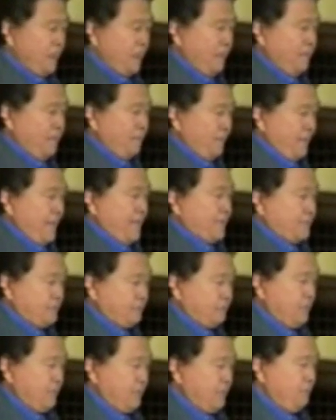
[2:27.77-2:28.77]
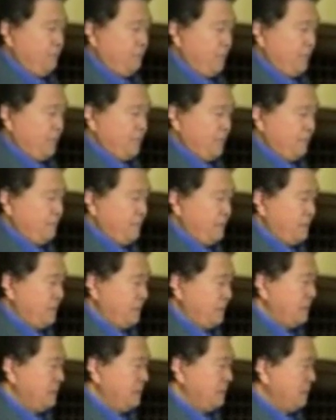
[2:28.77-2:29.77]
And that's one of the big
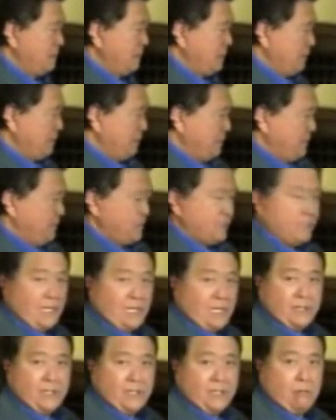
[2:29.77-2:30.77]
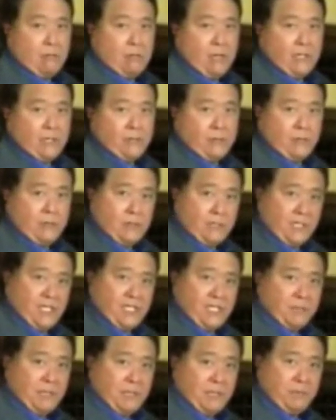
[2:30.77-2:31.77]
differences. On this side of the quadrant,
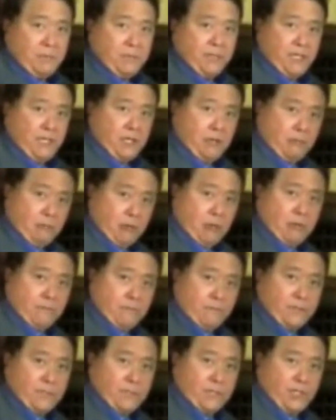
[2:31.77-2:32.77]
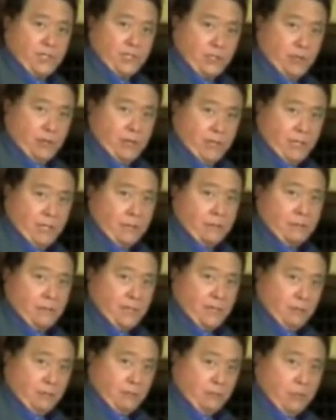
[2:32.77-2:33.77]
these people here work for security.
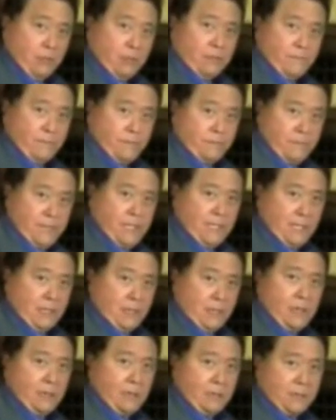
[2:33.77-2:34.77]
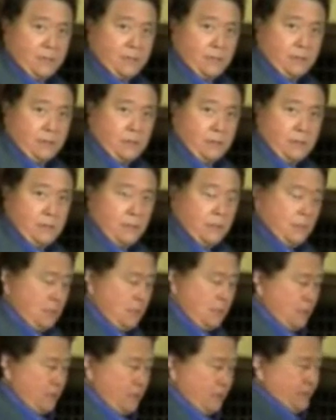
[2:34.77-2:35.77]
They work for money also.
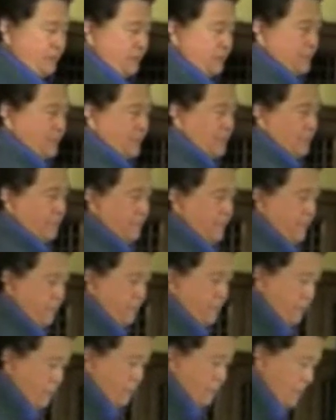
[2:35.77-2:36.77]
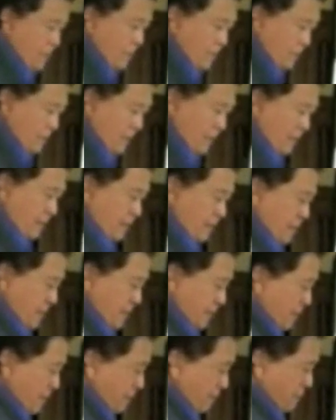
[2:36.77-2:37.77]
On this side over here, their
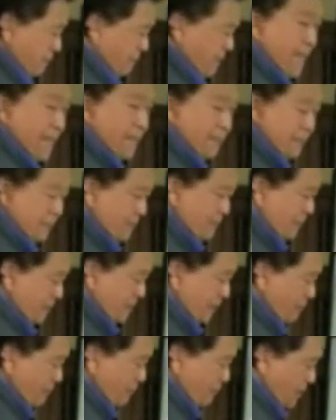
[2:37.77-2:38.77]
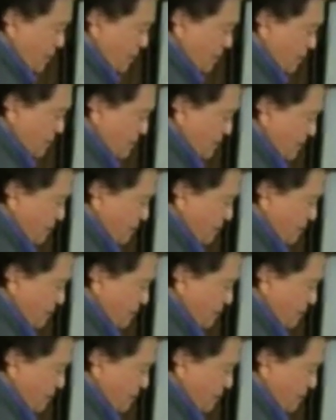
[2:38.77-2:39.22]
key value that they want is